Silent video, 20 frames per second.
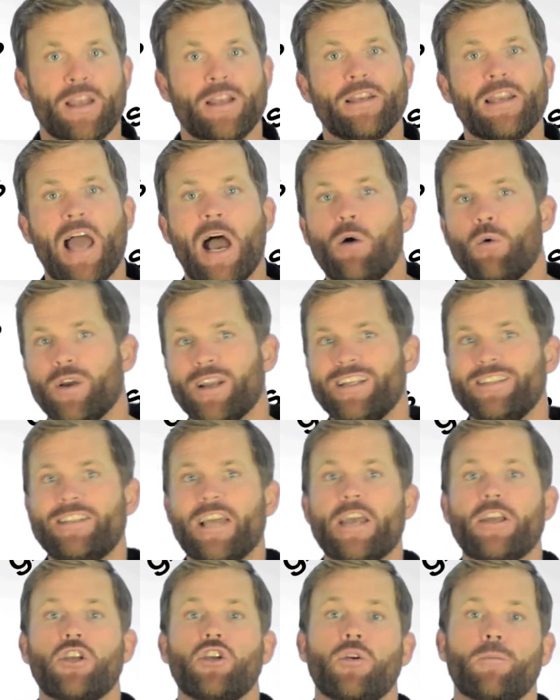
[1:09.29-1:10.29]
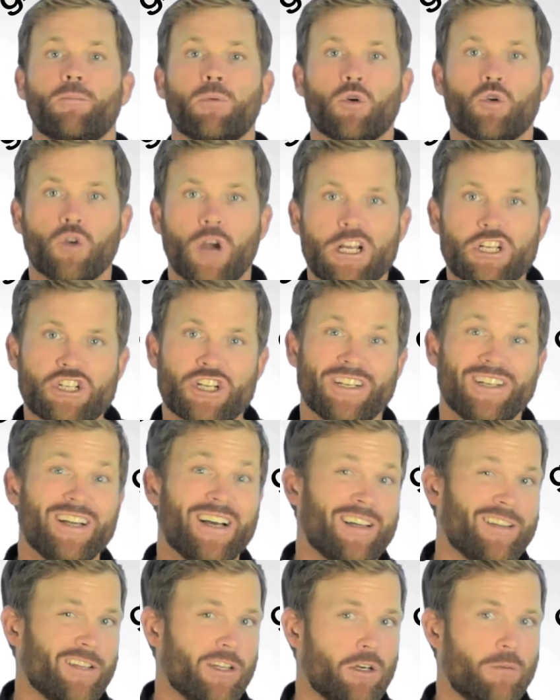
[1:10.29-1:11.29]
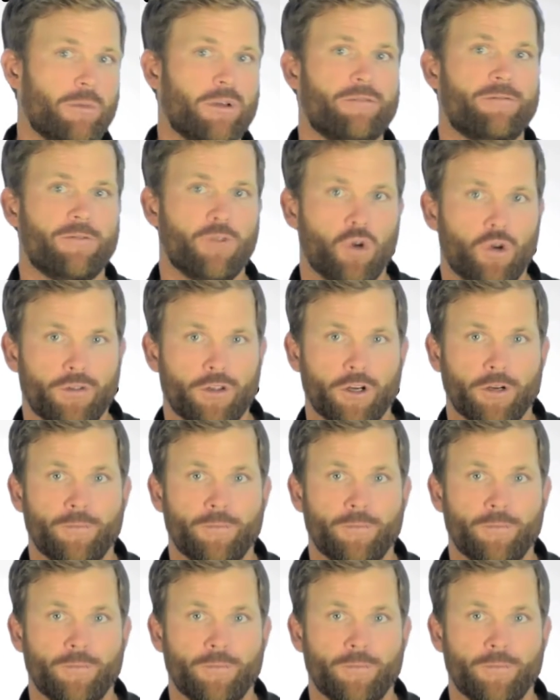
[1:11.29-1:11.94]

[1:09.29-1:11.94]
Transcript: Now we're going to take your progression a little bit further.